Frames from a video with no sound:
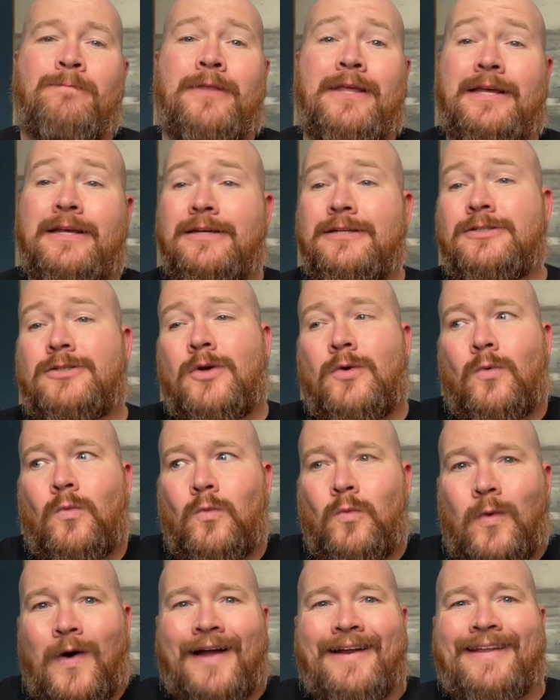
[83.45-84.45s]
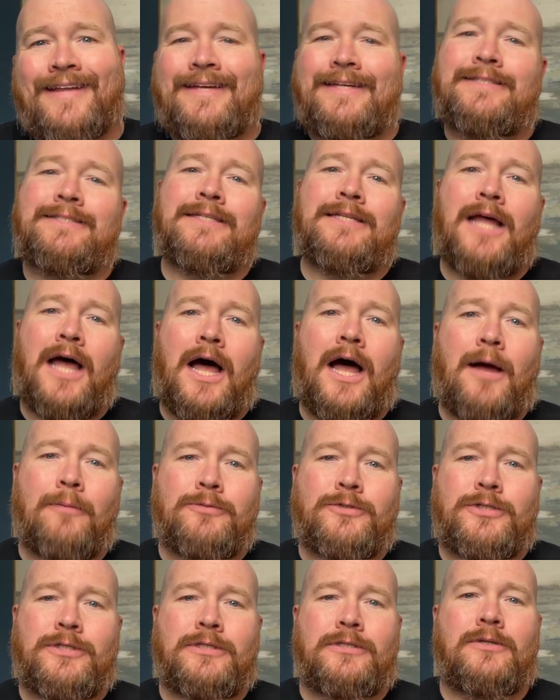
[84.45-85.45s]
Is what is an
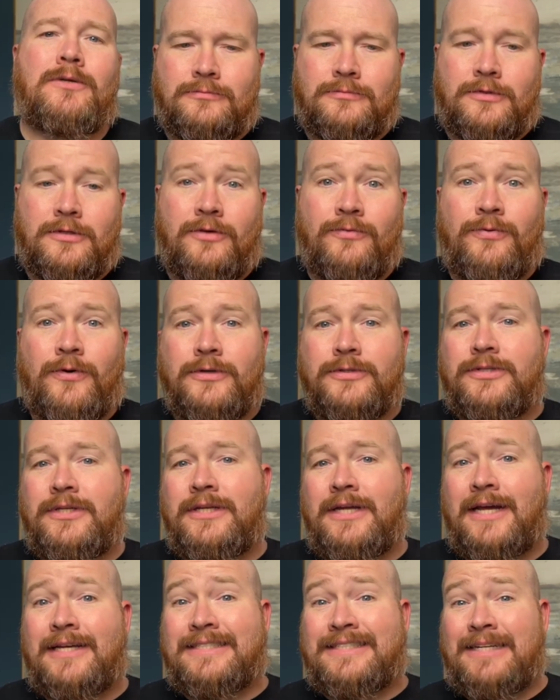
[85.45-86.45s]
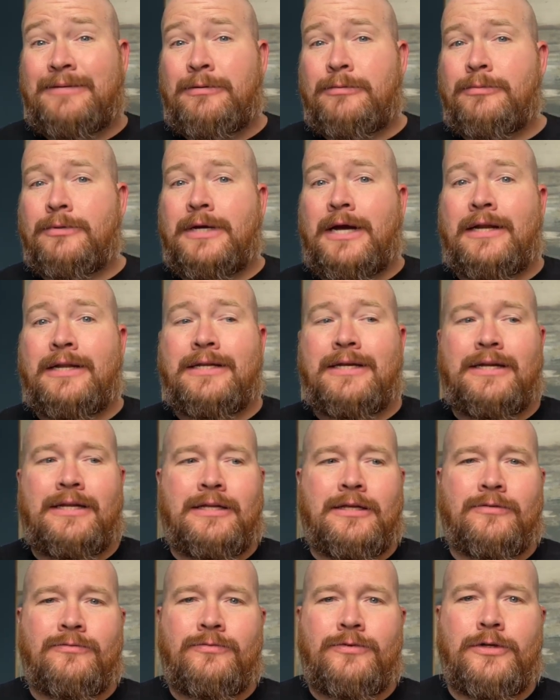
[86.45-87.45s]
option? The first thing I see people kind of
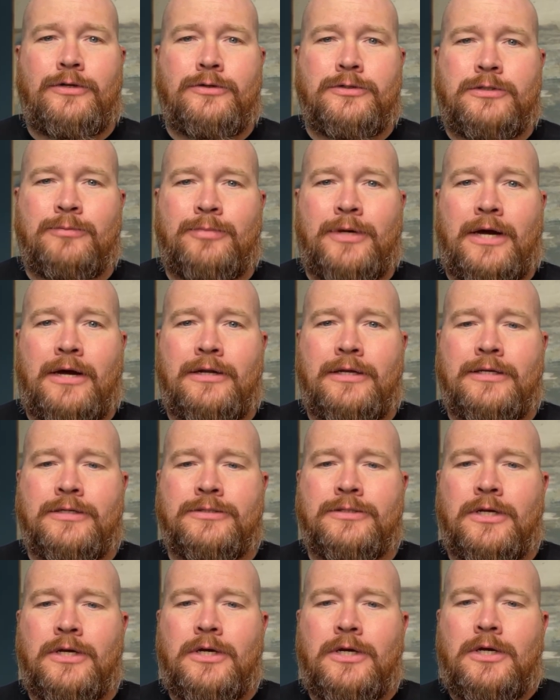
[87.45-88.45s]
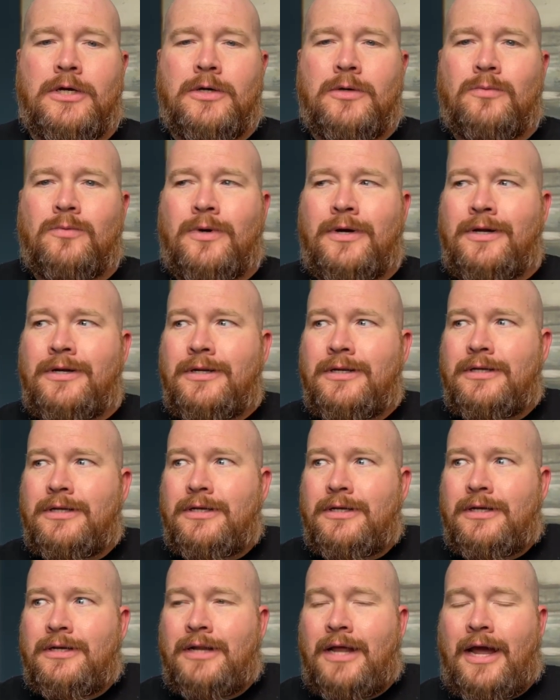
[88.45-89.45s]
getting confused about is what
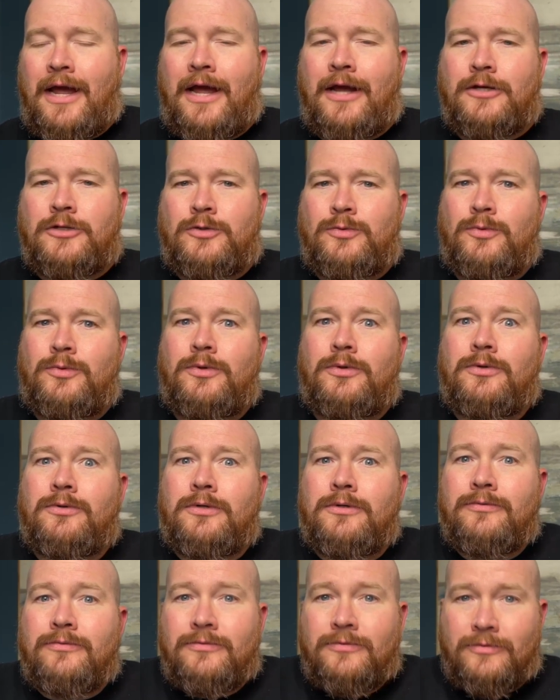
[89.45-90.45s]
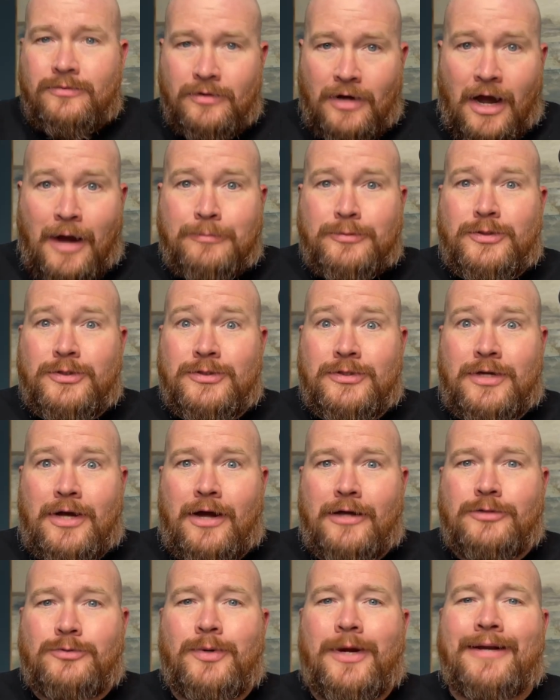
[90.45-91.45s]
an actual options
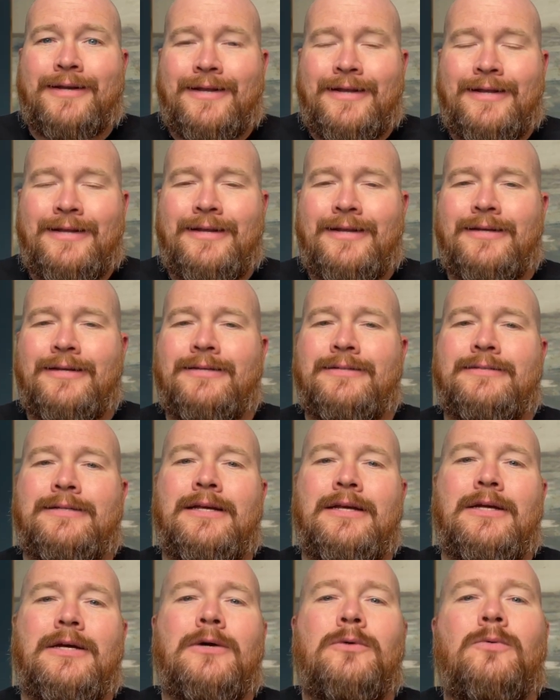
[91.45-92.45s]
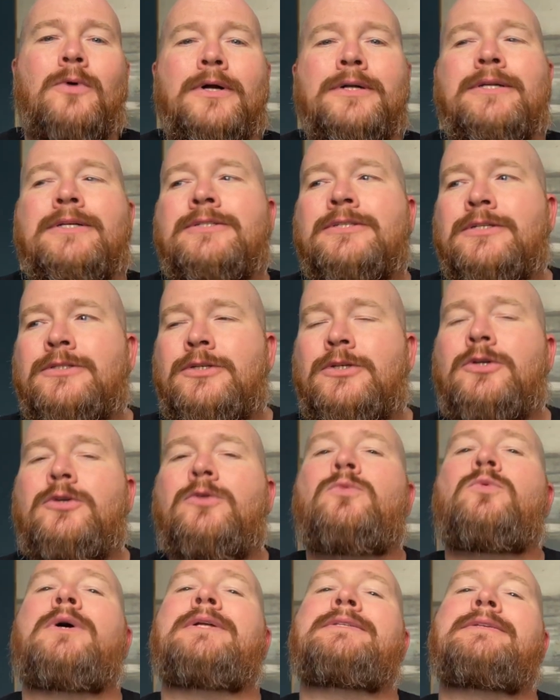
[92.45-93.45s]
contract is. What does it do?
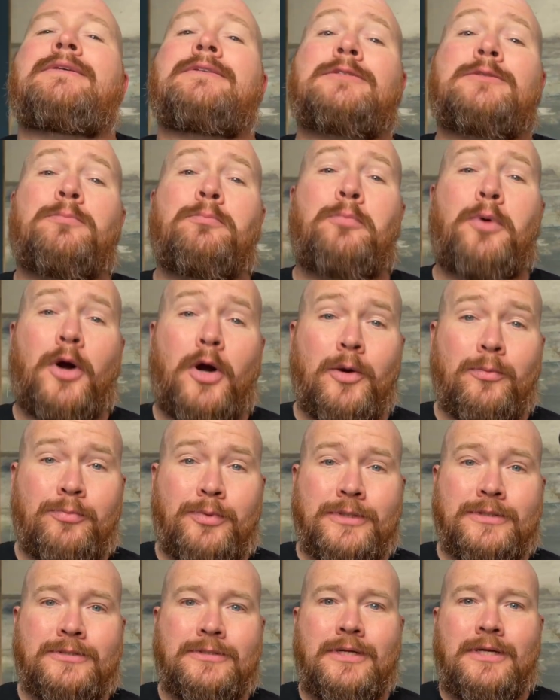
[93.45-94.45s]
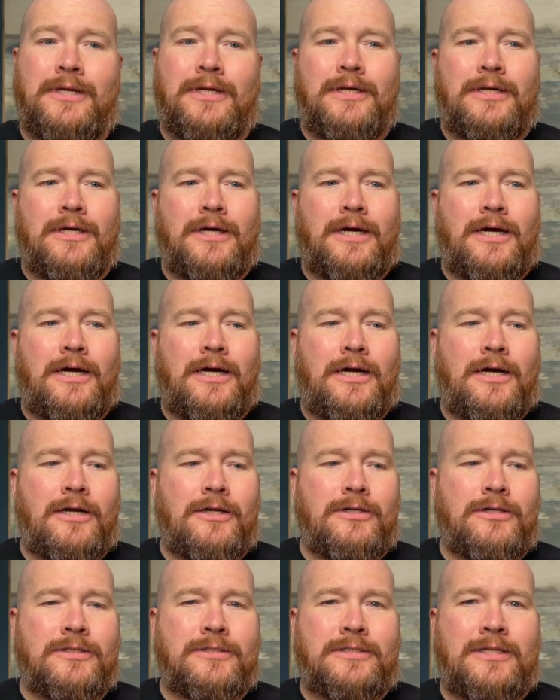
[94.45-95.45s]
What's its purpose?
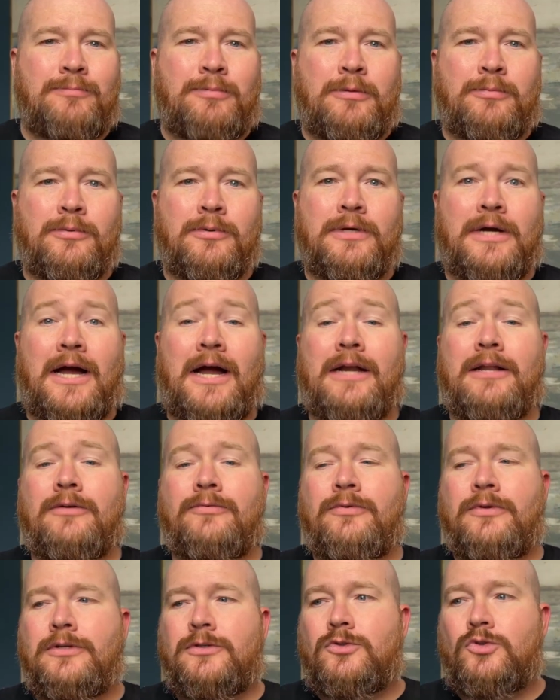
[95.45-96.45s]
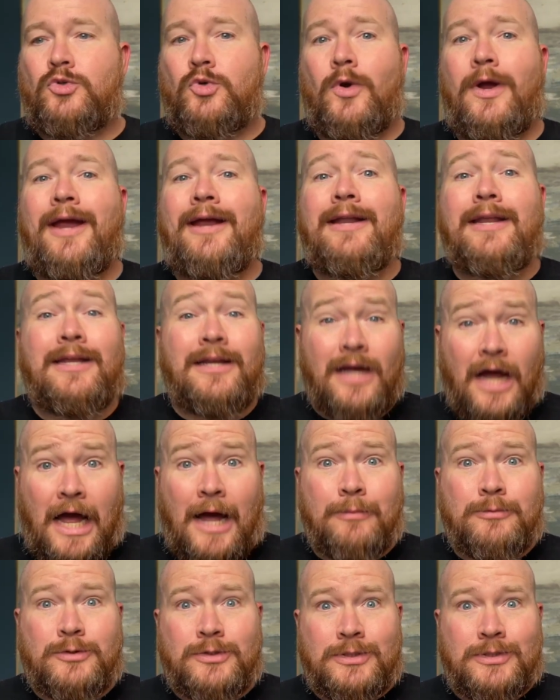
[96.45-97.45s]
You see people kind of trading
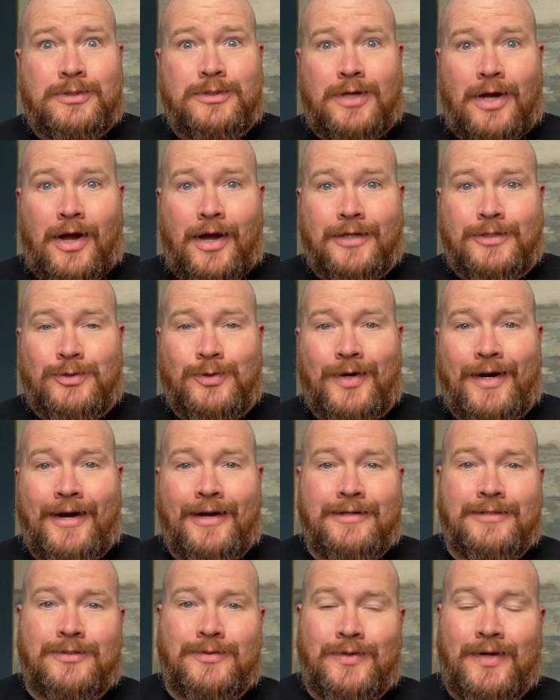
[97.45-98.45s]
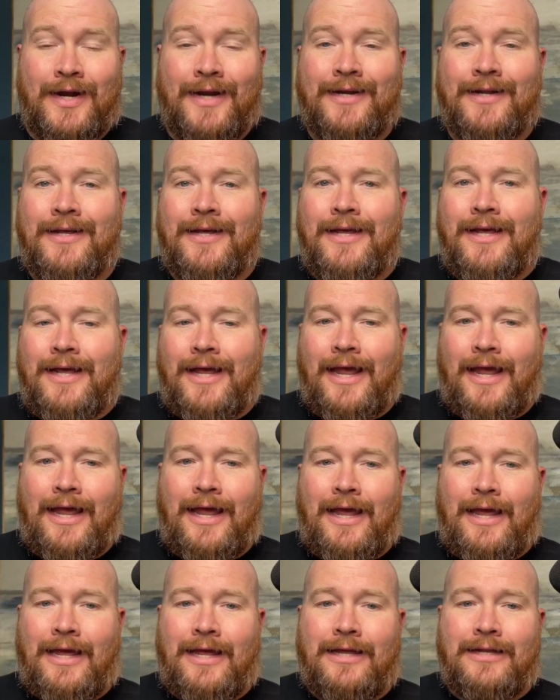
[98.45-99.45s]
options contracts, right?
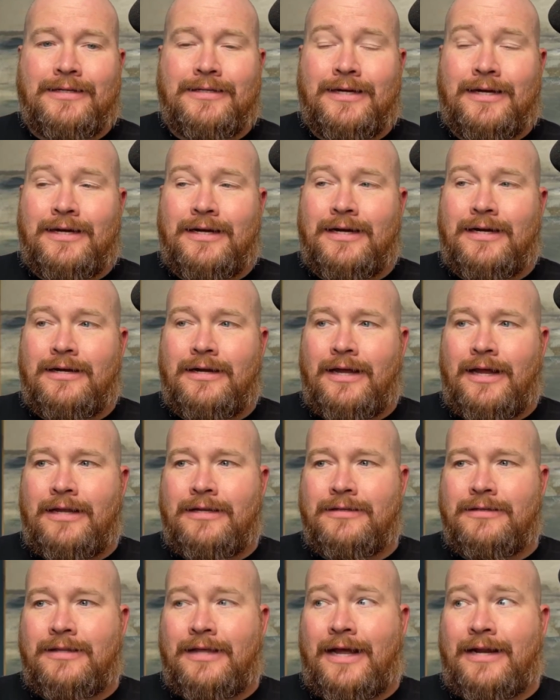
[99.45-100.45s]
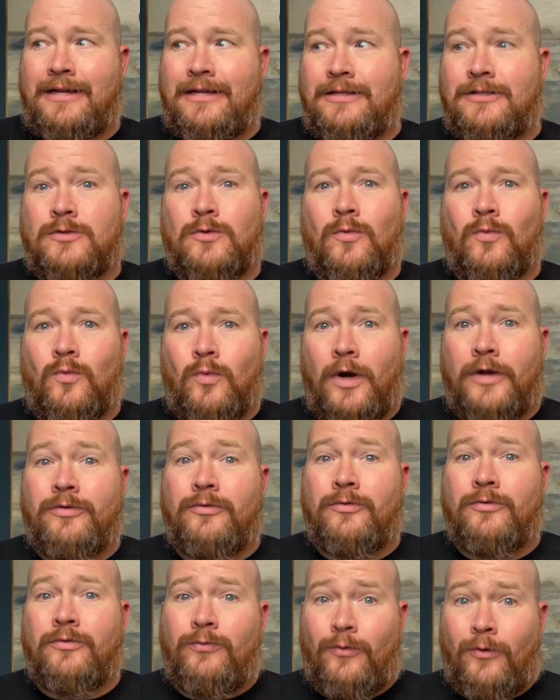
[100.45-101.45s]
And that is one
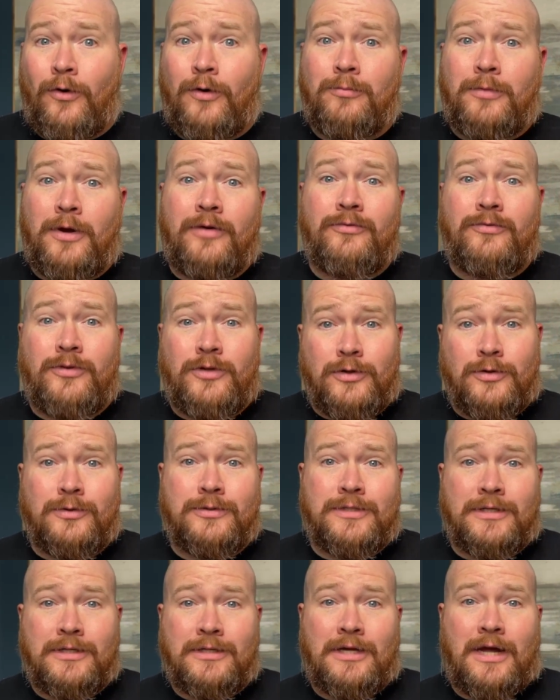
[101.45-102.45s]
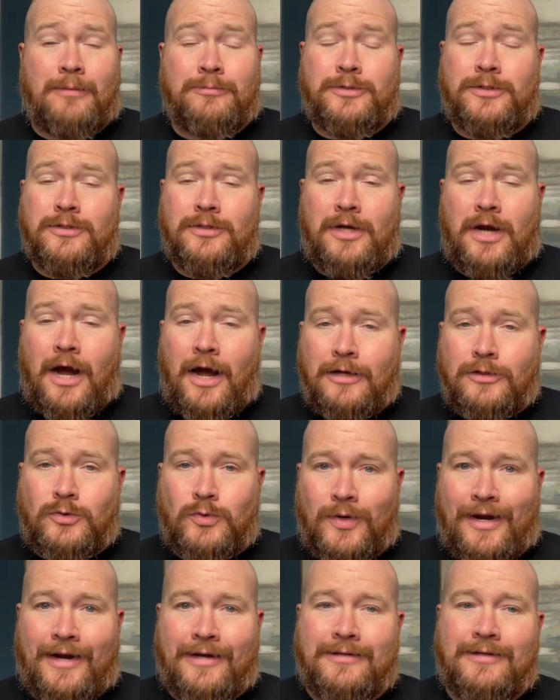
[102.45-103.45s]
form of using an option
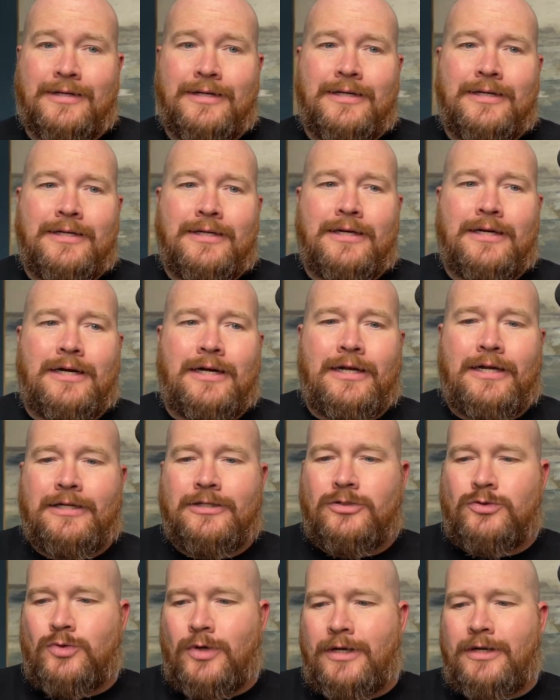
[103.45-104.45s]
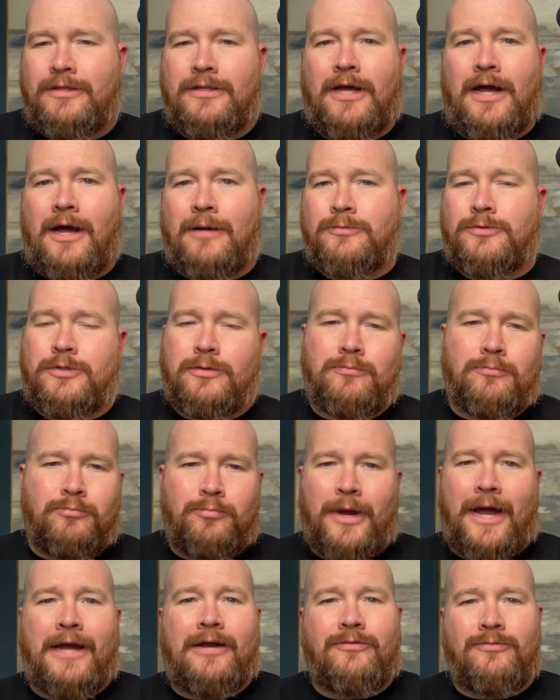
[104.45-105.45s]
contract, is trading that option
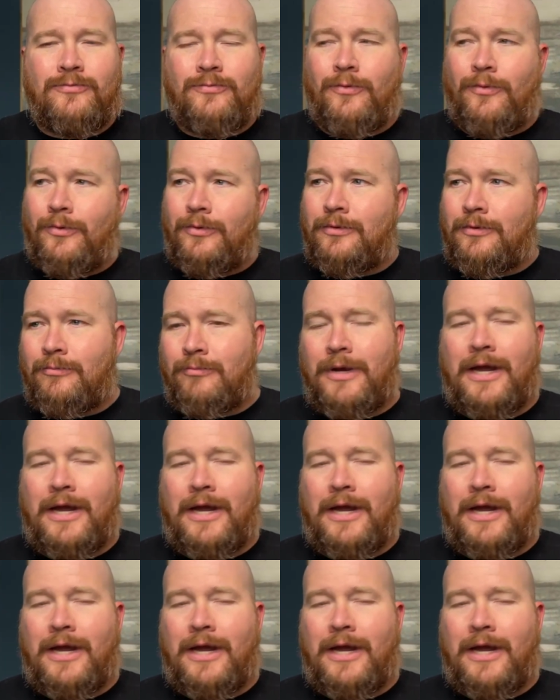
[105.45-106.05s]
back and forth and